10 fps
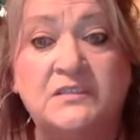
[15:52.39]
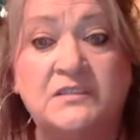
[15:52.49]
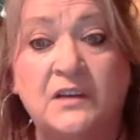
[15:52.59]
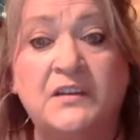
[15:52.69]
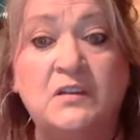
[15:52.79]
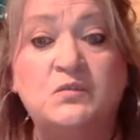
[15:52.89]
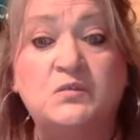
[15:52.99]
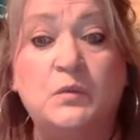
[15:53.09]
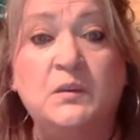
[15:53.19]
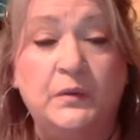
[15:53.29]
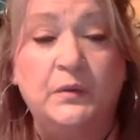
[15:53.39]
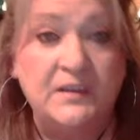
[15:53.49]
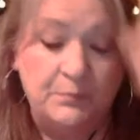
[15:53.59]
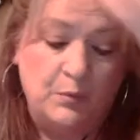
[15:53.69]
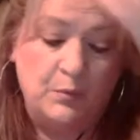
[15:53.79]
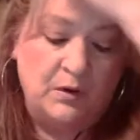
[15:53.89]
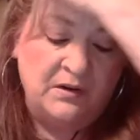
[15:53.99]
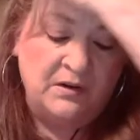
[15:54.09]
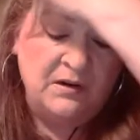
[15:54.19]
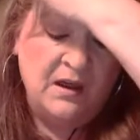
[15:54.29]
Self care is really, really
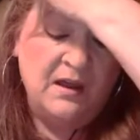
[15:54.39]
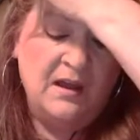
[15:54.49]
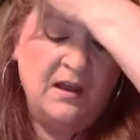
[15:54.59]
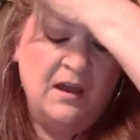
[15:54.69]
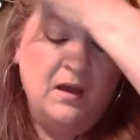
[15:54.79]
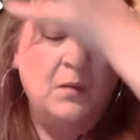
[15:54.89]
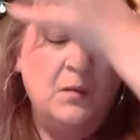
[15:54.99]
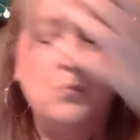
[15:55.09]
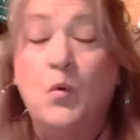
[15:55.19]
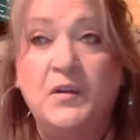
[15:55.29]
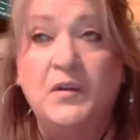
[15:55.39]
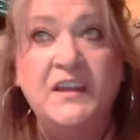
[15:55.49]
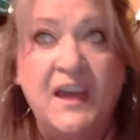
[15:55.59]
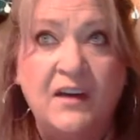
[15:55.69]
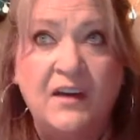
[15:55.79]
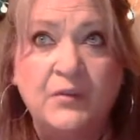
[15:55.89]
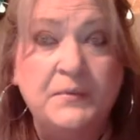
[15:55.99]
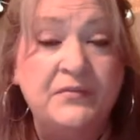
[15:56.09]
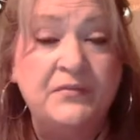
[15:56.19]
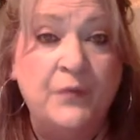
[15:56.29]
important. More than ever
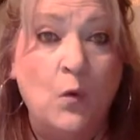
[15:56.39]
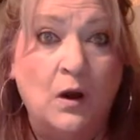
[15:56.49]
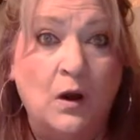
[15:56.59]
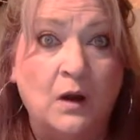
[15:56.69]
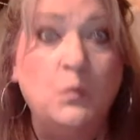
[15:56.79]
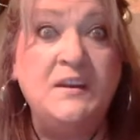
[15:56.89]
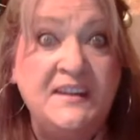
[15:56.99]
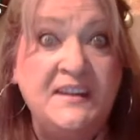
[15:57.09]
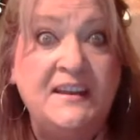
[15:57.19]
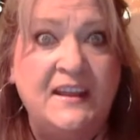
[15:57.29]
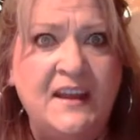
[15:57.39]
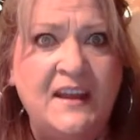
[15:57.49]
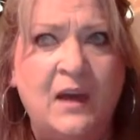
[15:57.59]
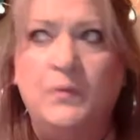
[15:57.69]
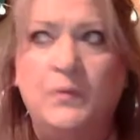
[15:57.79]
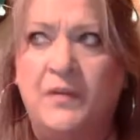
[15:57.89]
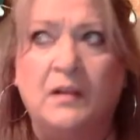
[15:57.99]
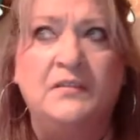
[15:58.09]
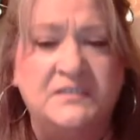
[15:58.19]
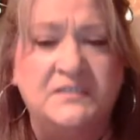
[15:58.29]
before, we need it now with
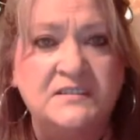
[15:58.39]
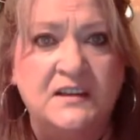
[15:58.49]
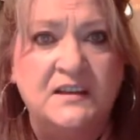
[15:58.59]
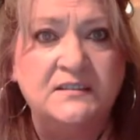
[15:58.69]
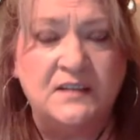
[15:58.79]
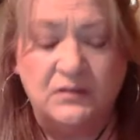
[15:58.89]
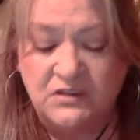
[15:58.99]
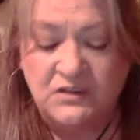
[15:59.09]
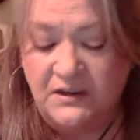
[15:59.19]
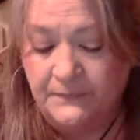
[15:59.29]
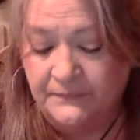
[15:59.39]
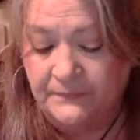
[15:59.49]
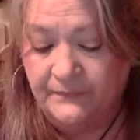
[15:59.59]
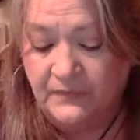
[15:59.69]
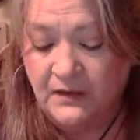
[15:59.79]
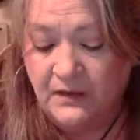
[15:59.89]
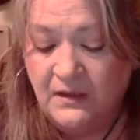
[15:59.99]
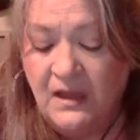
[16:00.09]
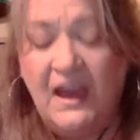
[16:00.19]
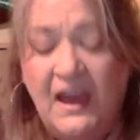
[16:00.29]
all of this intense energy
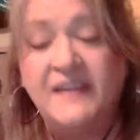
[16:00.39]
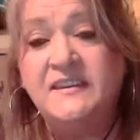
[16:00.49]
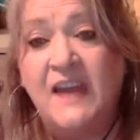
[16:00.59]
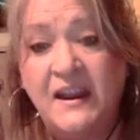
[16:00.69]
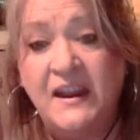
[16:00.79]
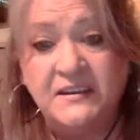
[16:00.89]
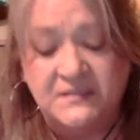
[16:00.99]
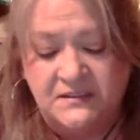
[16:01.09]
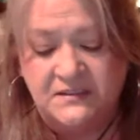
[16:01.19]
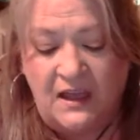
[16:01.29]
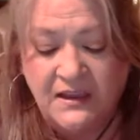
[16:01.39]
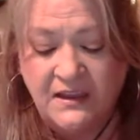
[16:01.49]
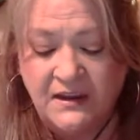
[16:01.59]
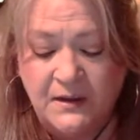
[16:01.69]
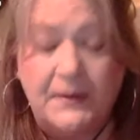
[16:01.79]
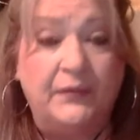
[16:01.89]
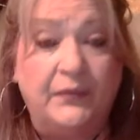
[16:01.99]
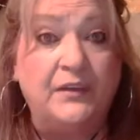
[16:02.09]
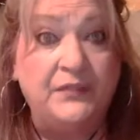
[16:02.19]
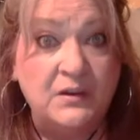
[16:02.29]
and get excited about
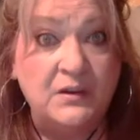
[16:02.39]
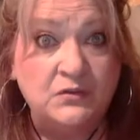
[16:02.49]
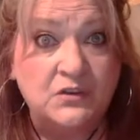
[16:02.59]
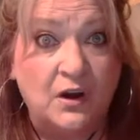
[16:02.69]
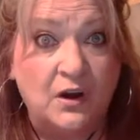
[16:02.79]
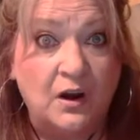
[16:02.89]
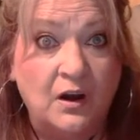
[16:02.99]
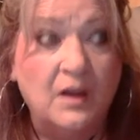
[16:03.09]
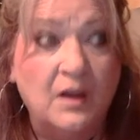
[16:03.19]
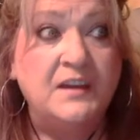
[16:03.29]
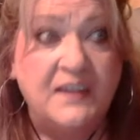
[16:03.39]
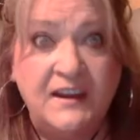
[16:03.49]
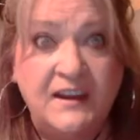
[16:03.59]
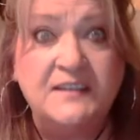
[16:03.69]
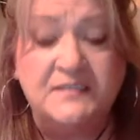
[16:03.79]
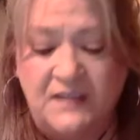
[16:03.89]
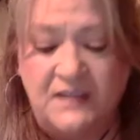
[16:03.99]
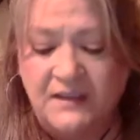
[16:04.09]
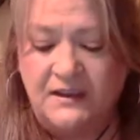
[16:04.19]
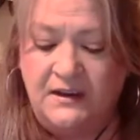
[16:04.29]
the future. Get
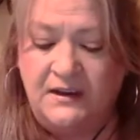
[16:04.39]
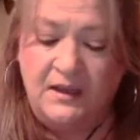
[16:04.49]
excited.